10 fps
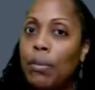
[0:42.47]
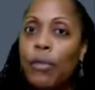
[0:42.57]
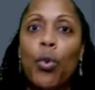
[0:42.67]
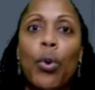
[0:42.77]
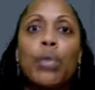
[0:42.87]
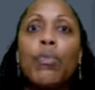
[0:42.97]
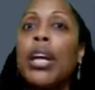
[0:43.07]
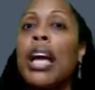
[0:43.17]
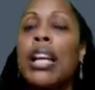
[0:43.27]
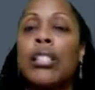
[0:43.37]
of course
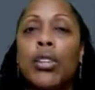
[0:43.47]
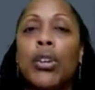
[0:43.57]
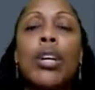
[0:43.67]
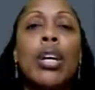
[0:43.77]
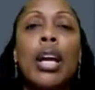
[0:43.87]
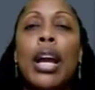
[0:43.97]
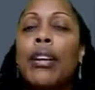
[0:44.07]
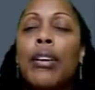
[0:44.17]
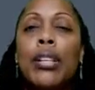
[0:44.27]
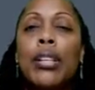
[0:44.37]
pick esther and
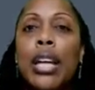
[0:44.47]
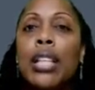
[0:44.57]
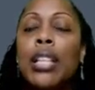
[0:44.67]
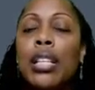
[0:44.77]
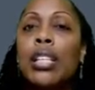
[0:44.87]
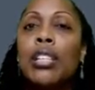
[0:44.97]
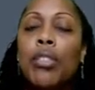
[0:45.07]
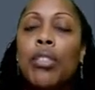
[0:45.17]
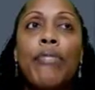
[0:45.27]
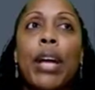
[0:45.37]
they're excited to extend to
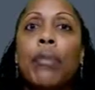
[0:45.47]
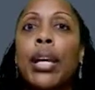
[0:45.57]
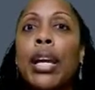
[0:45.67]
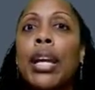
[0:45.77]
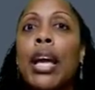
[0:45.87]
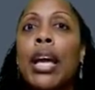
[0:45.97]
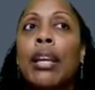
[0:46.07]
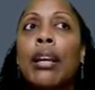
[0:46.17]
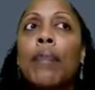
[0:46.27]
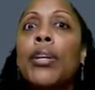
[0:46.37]
their family
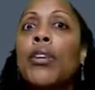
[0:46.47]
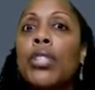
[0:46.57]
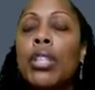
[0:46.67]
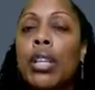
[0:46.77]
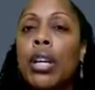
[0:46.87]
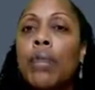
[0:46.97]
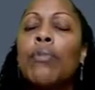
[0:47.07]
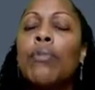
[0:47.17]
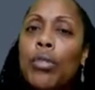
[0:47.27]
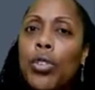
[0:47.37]
and unbeknownst to
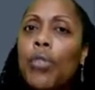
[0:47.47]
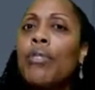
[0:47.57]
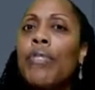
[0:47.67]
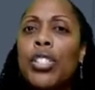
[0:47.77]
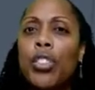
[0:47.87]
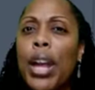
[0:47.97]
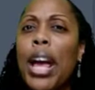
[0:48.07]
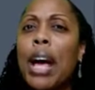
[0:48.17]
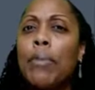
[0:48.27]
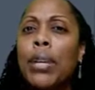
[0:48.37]
them you know certain events start
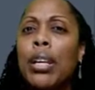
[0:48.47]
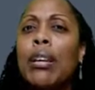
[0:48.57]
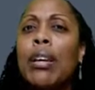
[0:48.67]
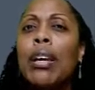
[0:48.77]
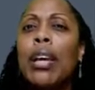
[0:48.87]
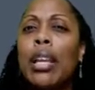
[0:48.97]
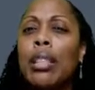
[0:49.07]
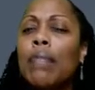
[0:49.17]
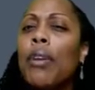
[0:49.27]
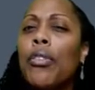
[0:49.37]
happening
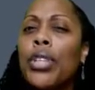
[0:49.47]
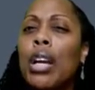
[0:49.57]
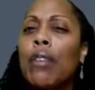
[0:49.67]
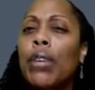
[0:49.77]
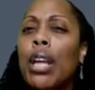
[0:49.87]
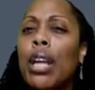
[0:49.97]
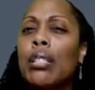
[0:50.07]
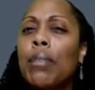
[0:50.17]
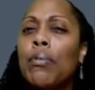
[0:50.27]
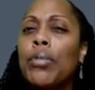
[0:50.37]
and the mother's kind of realizing
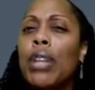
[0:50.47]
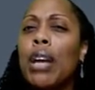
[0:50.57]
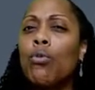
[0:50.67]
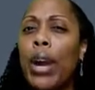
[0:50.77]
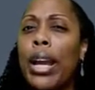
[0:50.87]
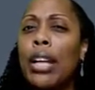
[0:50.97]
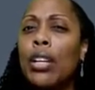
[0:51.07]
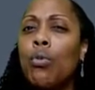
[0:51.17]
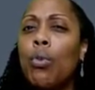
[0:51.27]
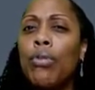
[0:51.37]
something's not right
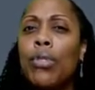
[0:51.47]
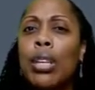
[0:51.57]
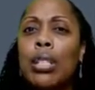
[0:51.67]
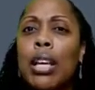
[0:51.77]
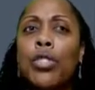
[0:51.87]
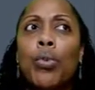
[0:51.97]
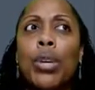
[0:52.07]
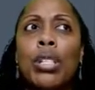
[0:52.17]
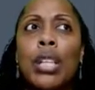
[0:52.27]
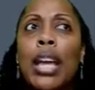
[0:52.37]
with this as you
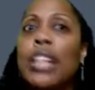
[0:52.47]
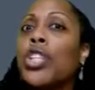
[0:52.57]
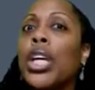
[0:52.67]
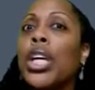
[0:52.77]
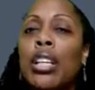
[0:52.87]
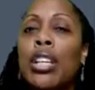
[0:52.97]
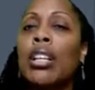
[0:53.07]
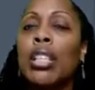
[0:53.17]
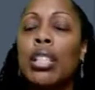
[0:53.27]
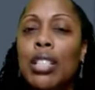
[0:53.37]
want to say angelic
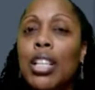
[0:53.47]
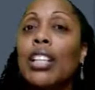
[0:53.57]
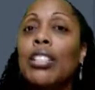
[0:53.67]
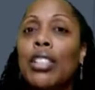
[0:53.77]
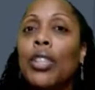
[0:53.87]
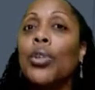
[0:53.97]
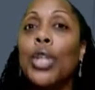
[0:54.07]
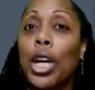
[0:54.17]
young young little